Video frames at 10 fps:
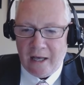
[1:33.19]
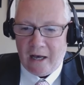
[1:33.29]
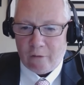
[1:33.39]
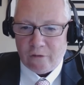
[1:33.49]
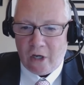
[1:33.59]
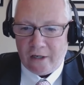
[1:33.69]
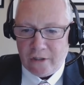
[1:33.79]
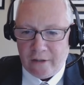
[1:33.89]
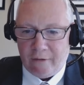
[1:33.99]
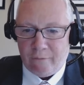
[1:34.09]
I'll
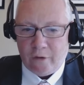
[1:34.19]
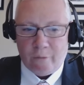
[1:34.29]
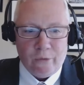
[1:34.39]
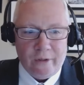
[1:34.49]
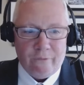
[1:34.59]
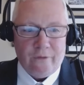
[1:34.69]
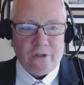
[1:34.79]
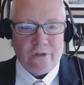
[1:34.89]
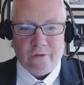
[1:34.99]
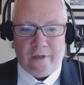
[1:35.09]
touch on that very briefly
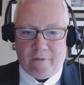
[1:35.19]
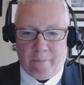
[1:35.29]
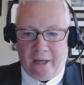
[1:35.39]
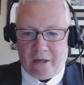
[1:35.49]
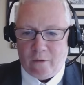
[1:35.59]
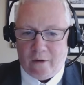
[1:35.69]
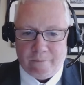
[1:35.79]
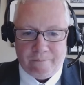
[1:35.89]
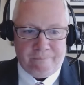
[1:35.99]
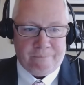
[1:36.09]
just so you have a
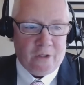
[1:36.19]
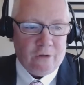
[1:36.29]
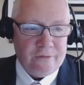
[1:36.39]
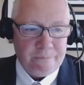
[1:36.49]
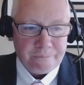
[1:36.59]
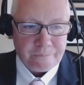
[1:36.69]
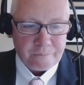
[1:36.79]
background. There's